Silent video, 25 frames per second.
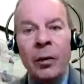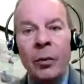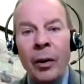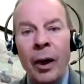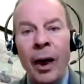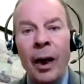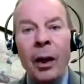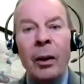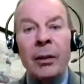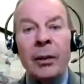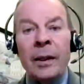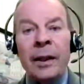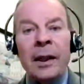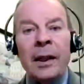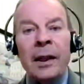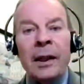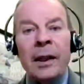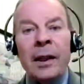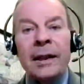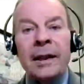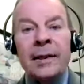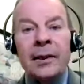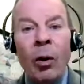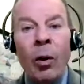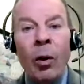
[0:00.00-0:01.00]
Well,
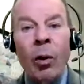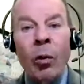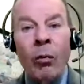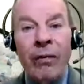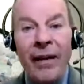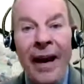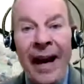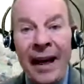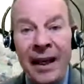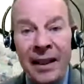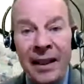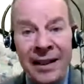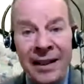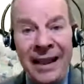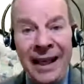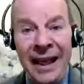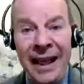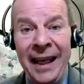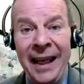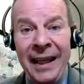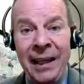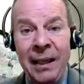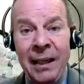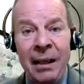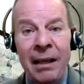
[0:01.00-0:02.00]
this whole
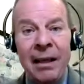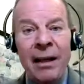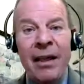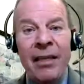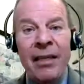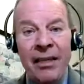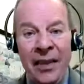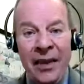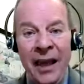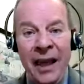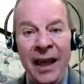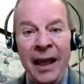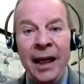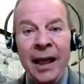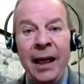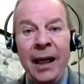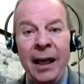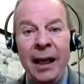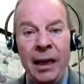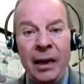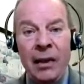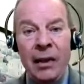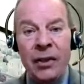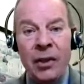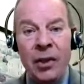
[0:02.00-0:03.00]
vaccine
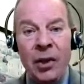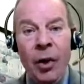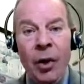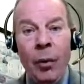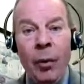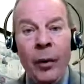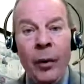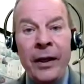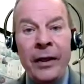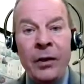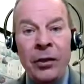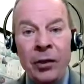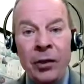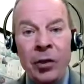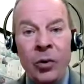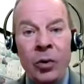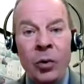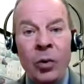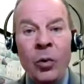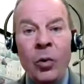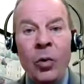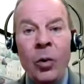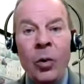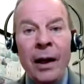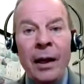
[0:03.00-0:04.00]
thing is going
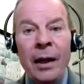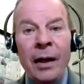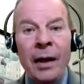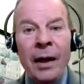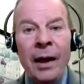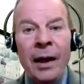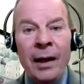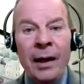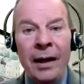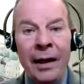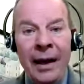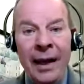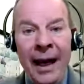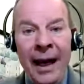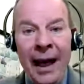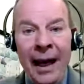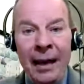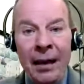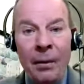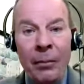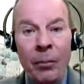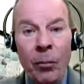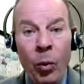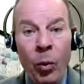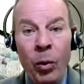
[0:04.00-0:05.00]
to
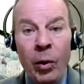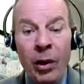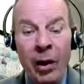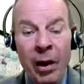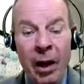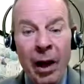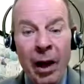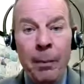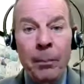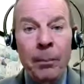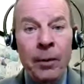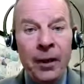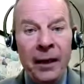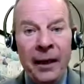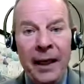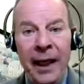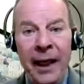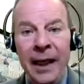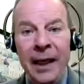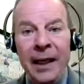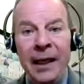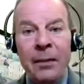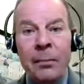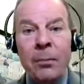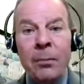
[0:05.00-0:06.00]
get more
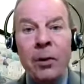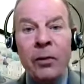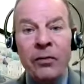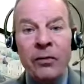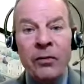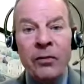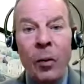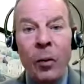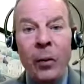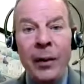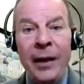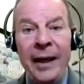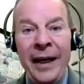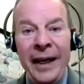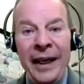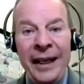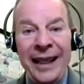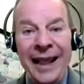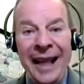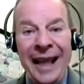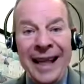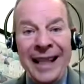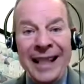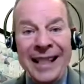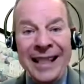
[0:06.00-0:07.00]
complicated before
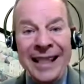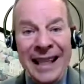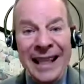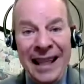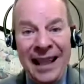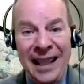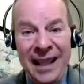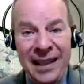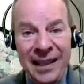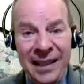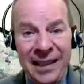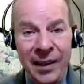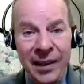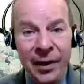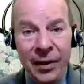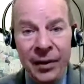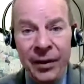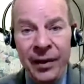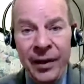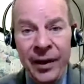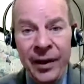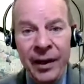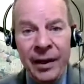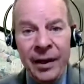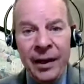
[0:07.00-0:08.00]
it gets
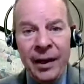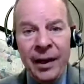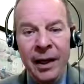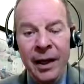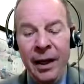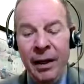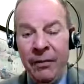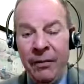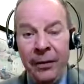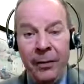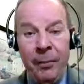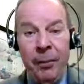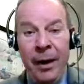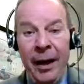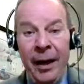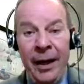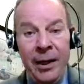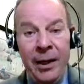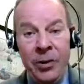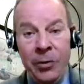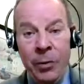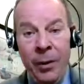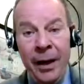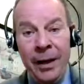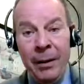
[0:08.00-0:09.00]
easier.
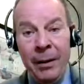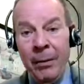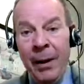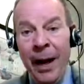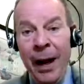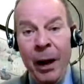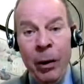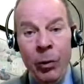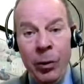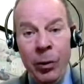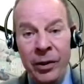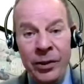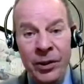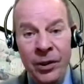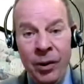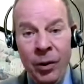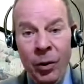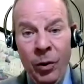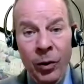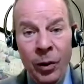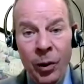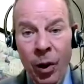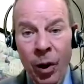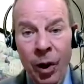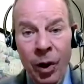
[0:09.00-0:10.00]
Everybody's read about what's
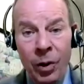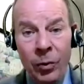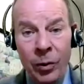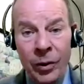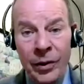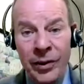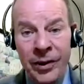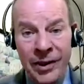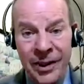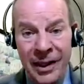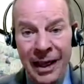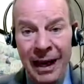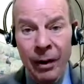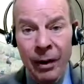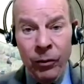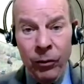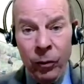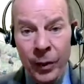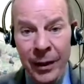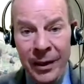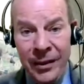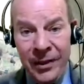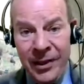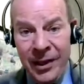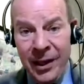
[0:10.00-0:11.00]
going on with
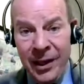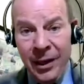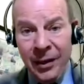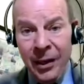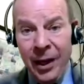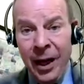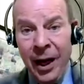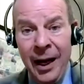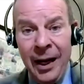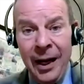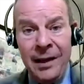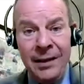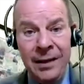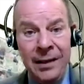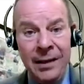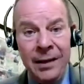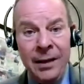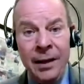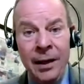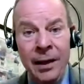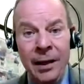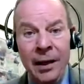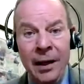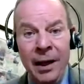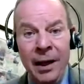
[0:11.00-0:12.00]
Southwest Airlines
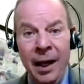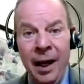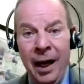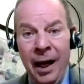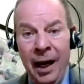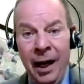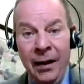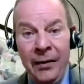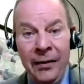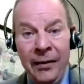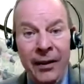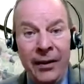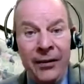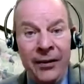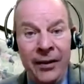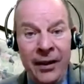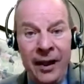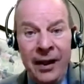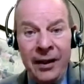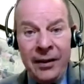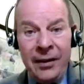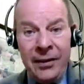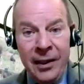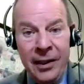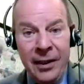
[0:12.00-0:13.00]
and the
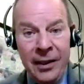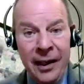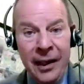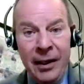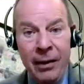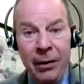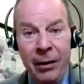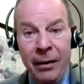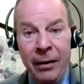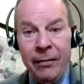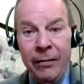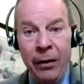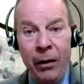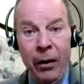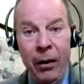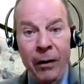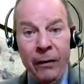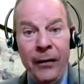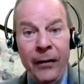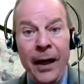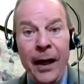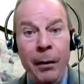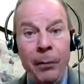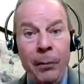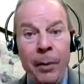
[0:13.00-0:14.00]
things that they are
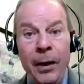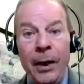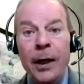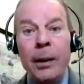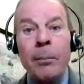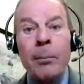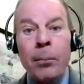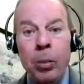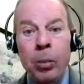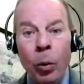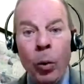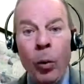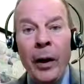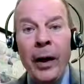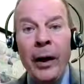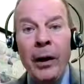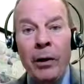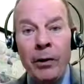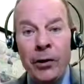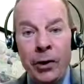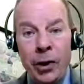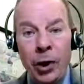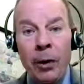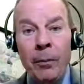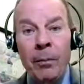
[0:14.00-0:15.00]
involved there, but
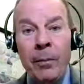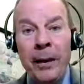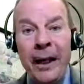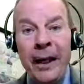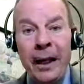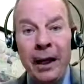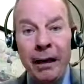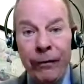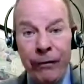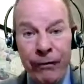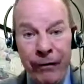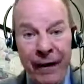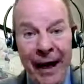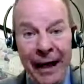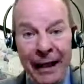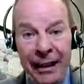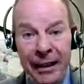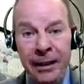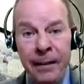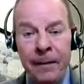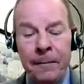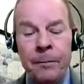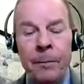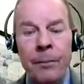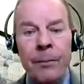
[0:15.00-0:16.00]
employers are being
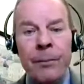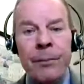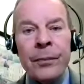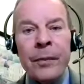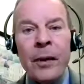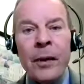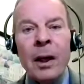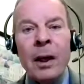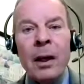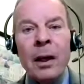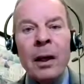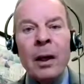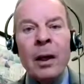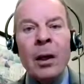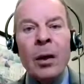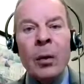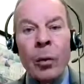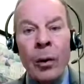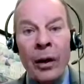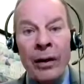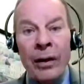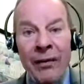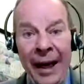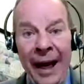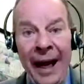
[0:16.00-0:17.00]
affected.
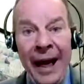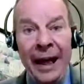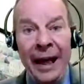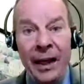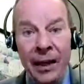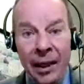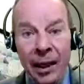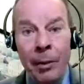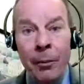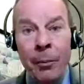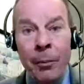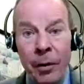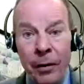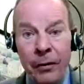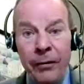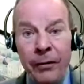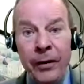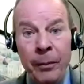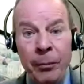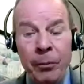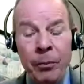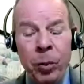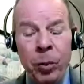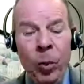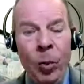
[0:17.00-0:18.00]
We've had a number of
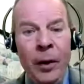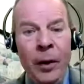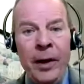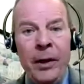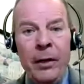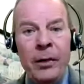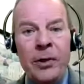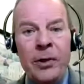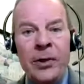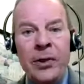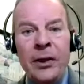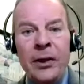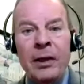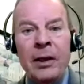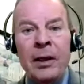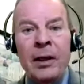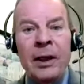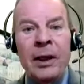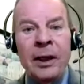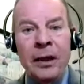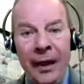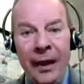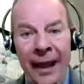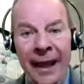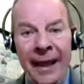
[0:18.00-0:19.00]
employers
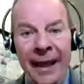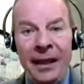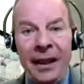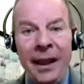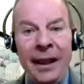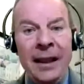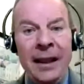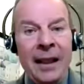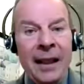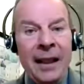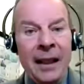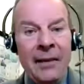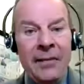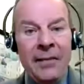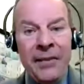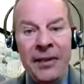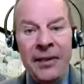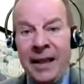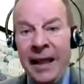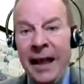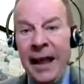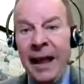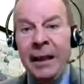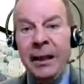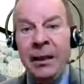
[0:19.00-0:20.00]
lately that have
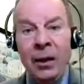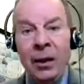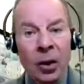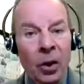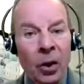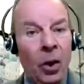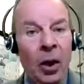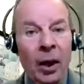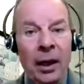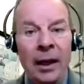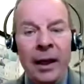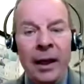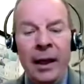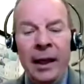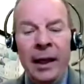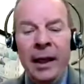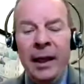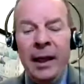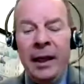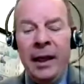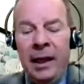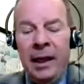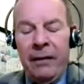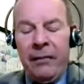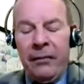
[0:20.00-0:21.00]
said, look,
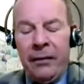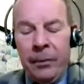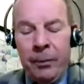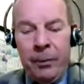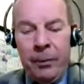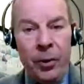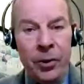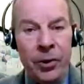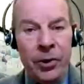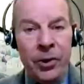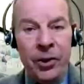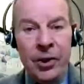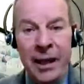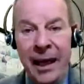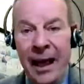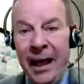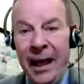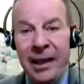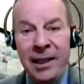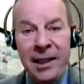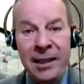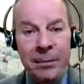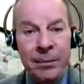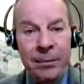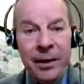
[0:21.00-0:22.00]
if the person
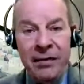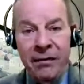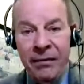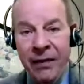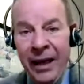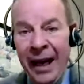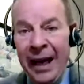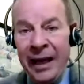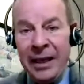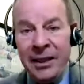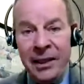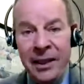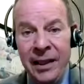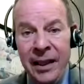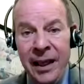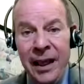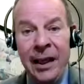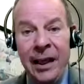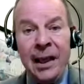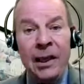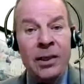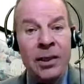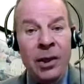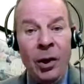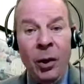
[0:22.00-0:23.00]
hasn't been
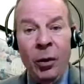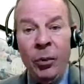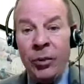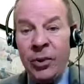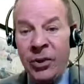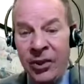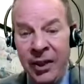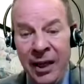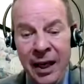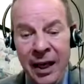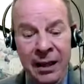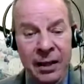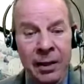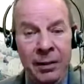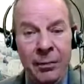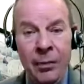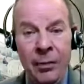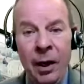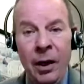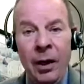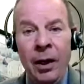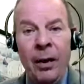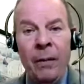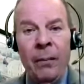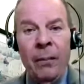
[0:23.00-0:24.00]
vaccinated, don't send
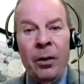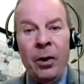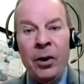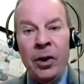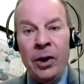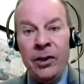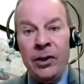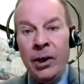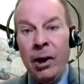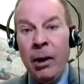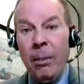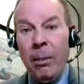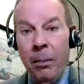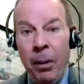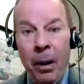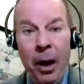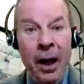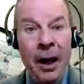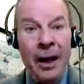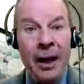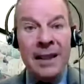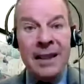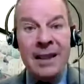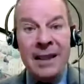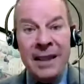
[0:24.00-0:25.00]
them, because our
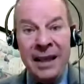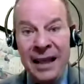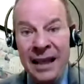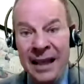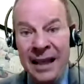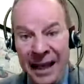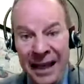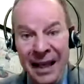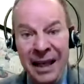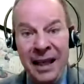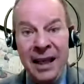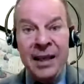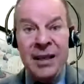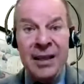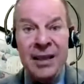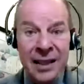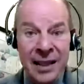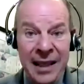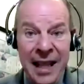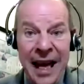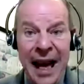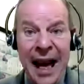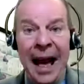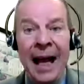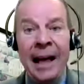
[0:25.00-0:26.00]
policy is
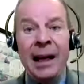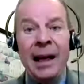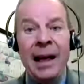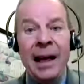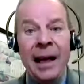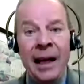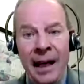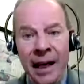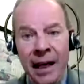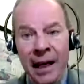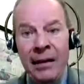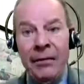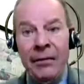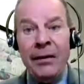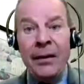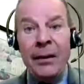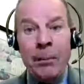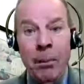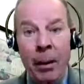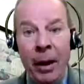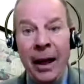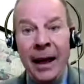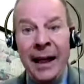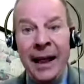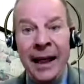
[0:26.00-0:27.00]
that
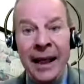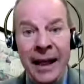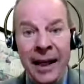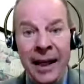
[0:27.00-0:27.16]
everybody